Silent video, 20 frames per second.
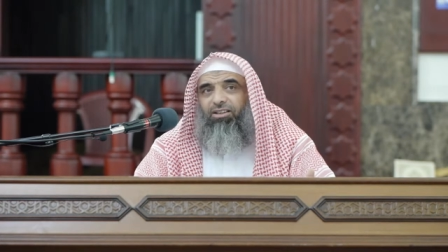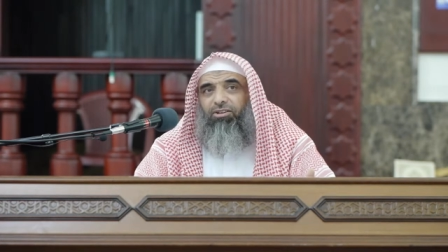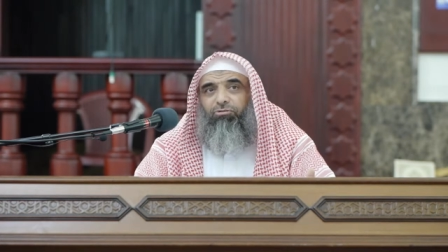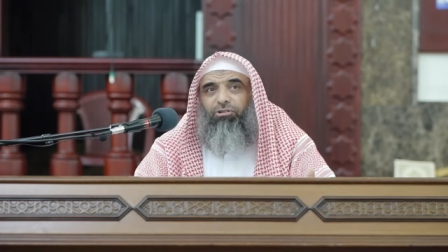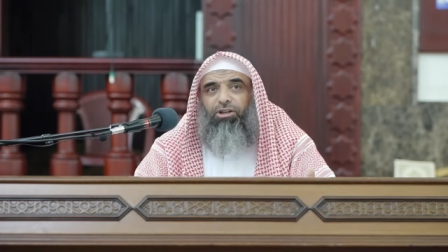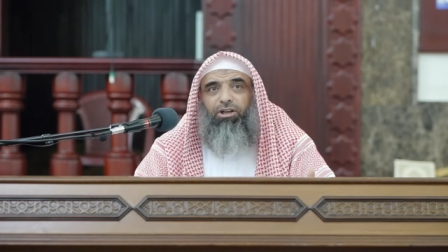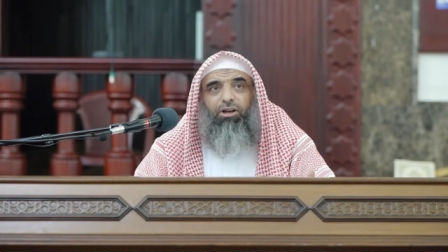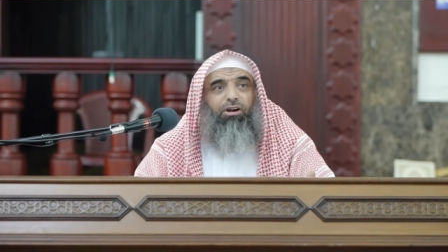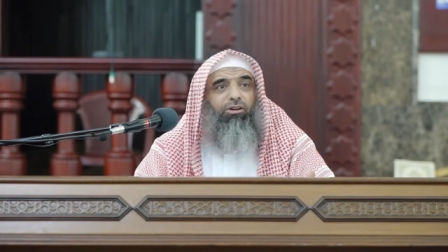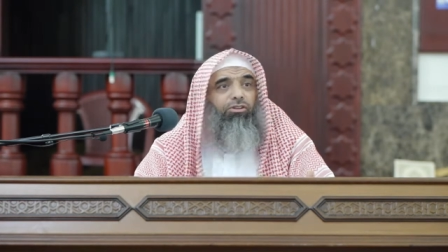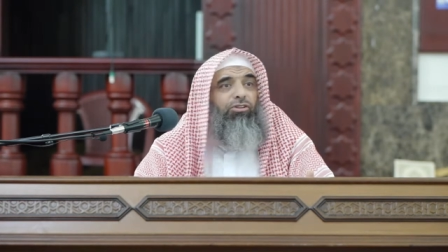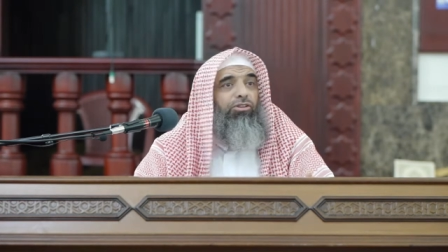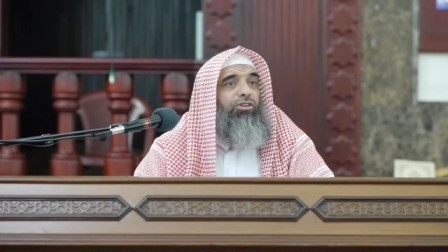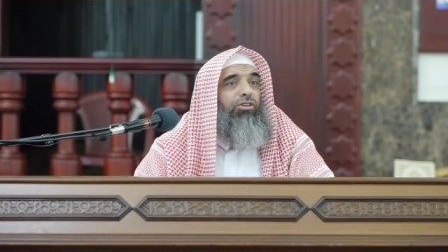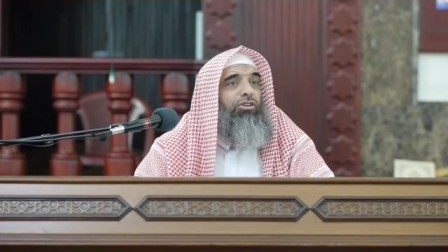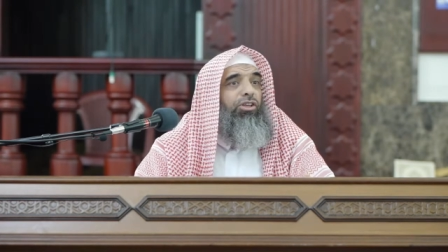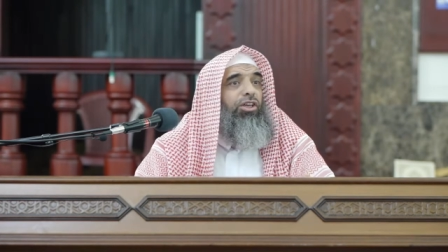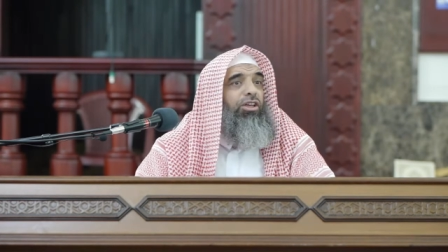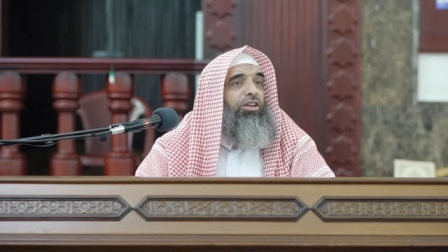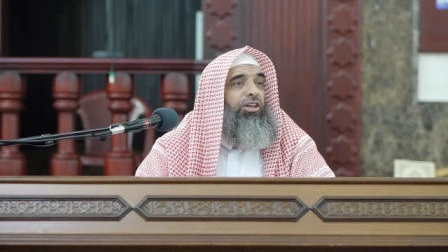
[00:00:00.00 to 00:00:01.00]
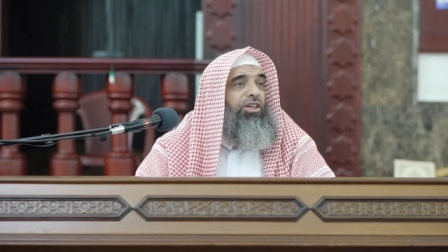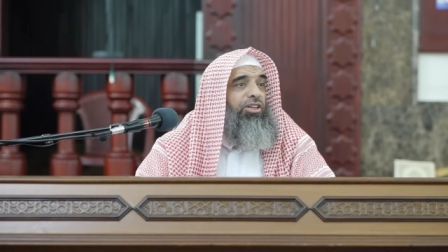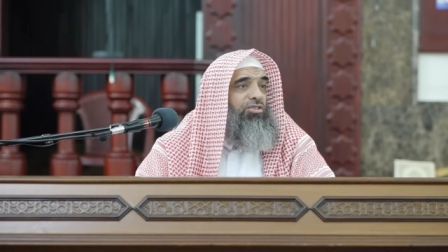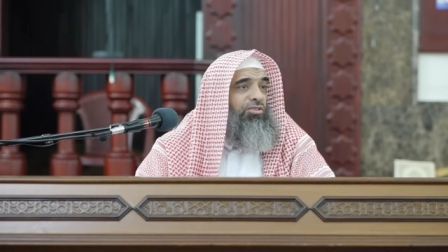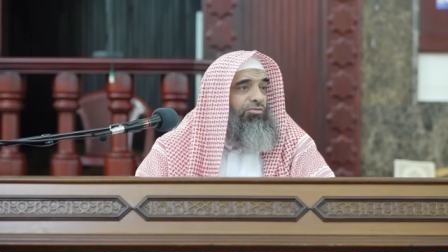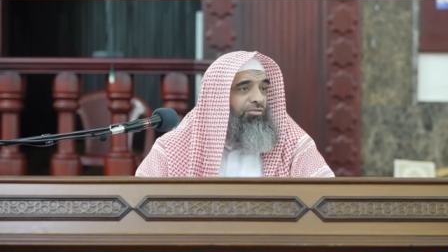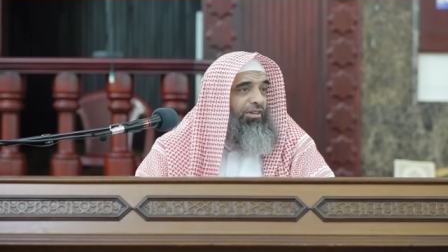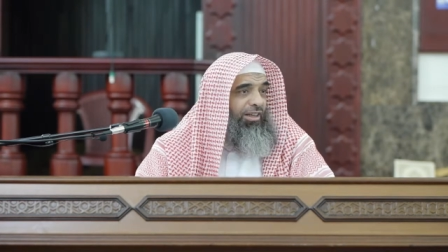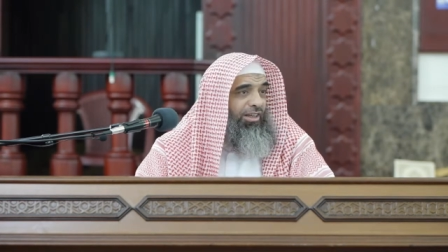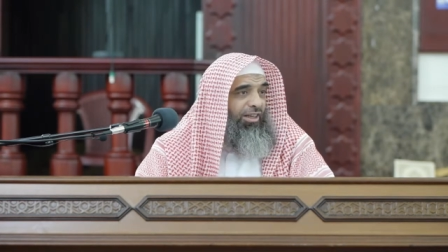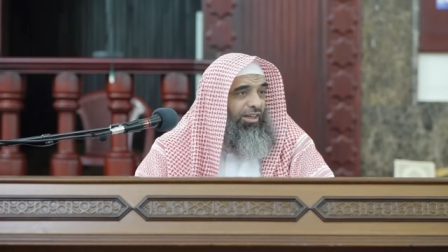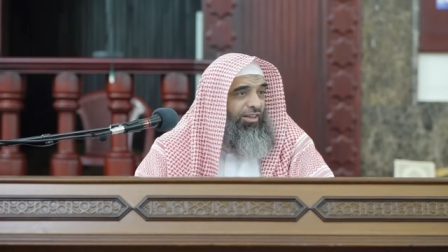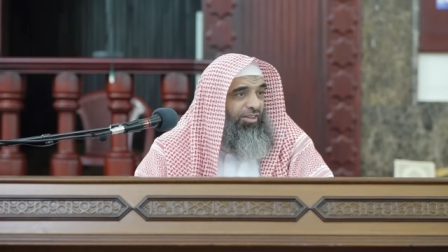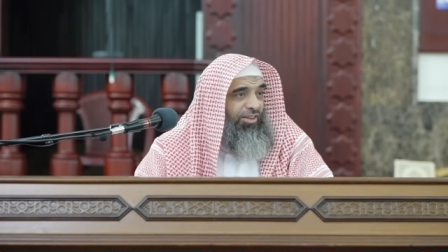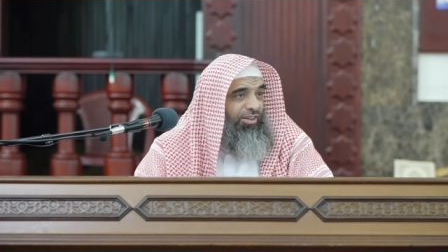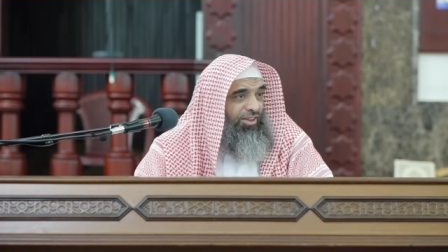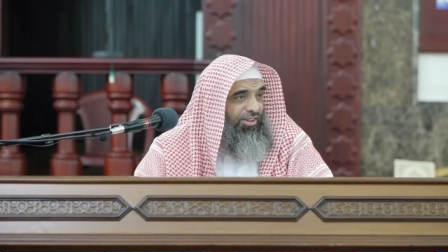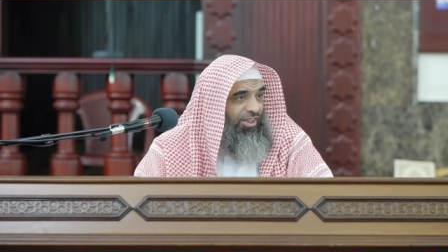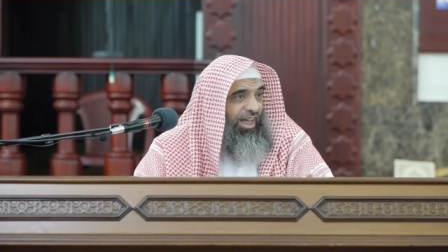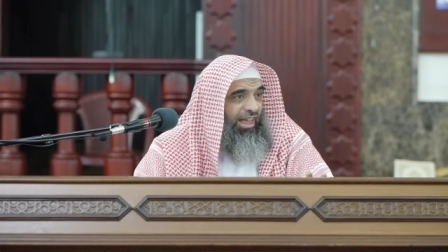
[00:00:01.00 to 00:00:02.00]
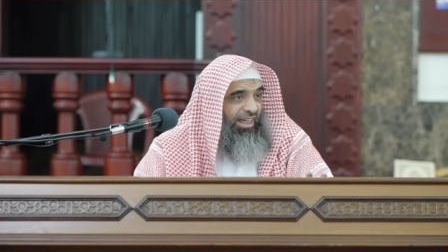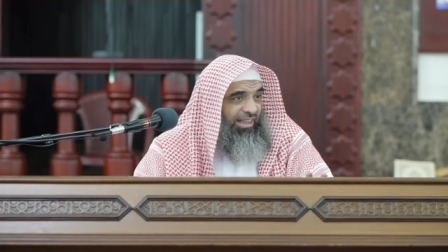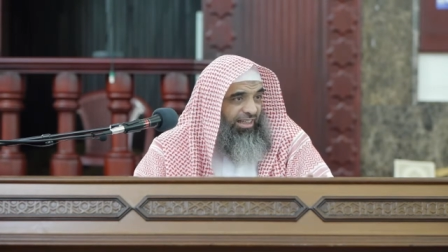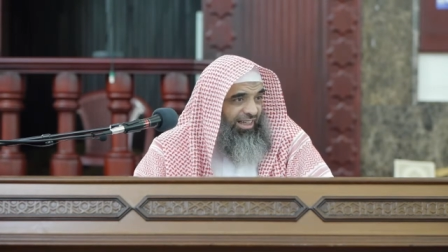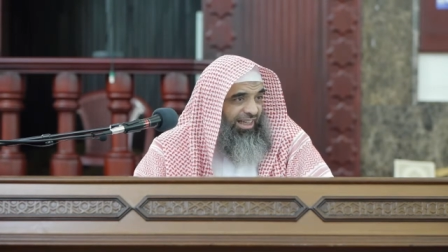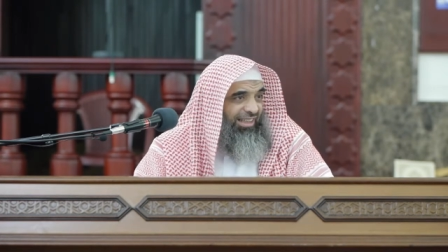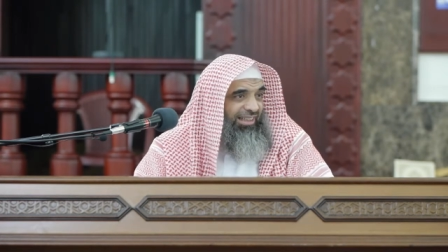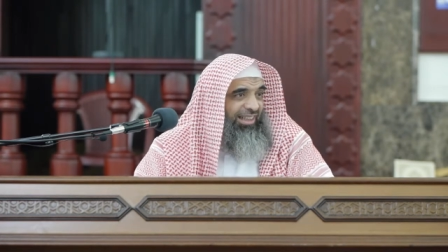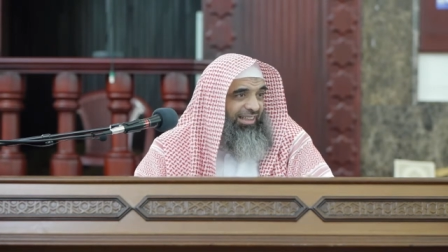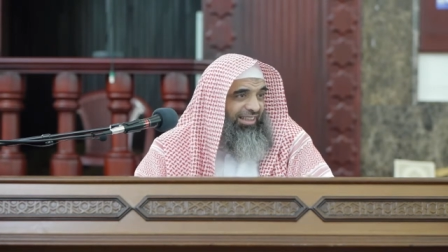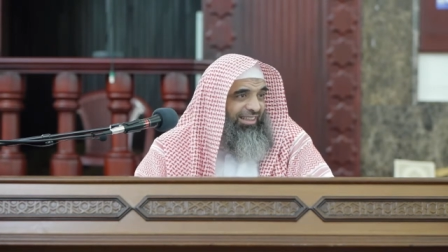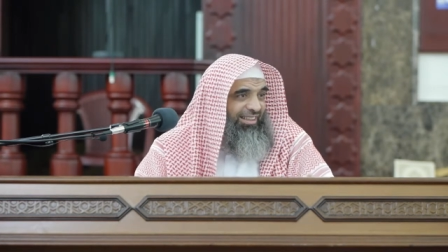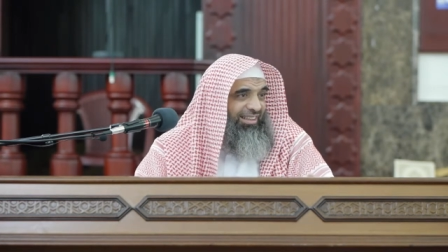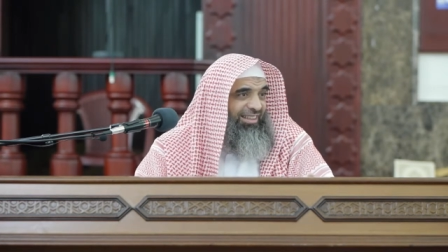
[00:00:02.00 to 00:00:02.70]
regarding the decrees of Allah, the qada and qadar.